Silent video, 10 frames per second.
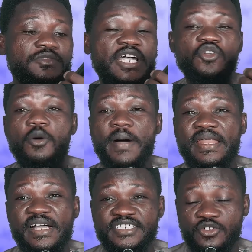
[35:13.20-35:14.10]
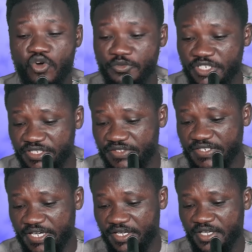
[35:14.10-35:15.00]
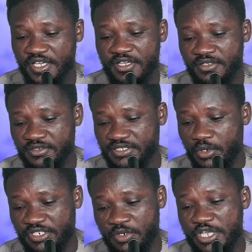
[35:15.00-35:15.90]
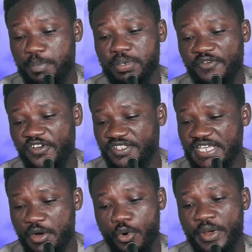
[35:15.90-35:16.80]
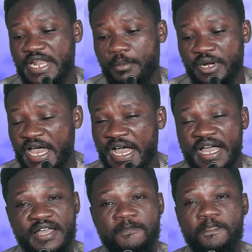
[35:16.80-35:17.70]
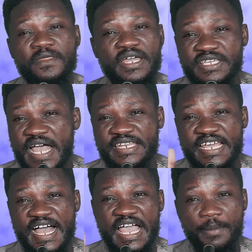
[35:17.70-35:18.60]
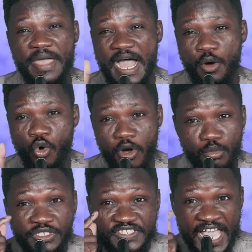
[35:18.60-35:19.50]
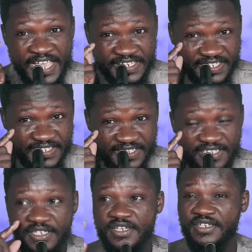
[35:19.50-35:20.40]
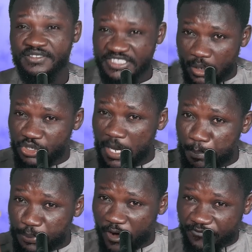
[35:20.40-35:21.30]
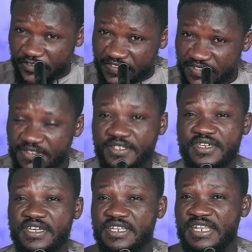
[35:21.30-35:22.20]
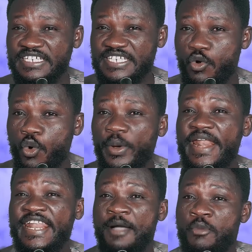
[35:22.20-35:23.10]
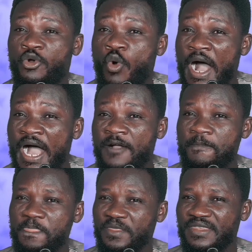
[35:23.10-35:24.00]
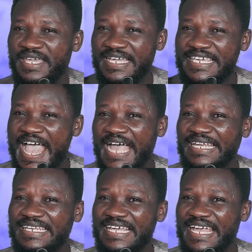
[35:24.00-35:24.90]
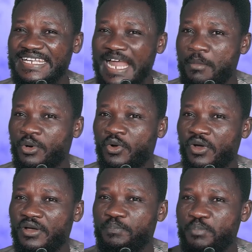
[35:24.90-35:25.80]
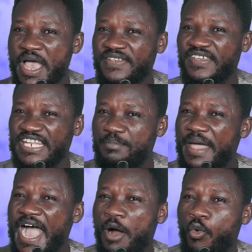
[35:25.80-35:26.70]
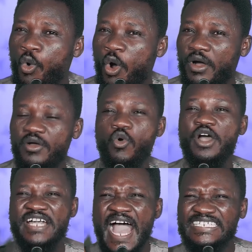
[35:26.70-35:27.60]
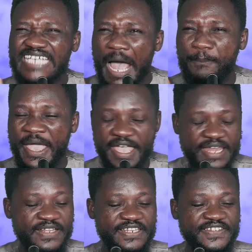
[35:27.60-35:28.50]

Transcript: and obana ka che ne commission say so what no your prophet ya we enam na enyade a ebe hawo munti hayi so your prophet na se we enam no a enyade e enam no poison ebe hawo o ka sa pe ene die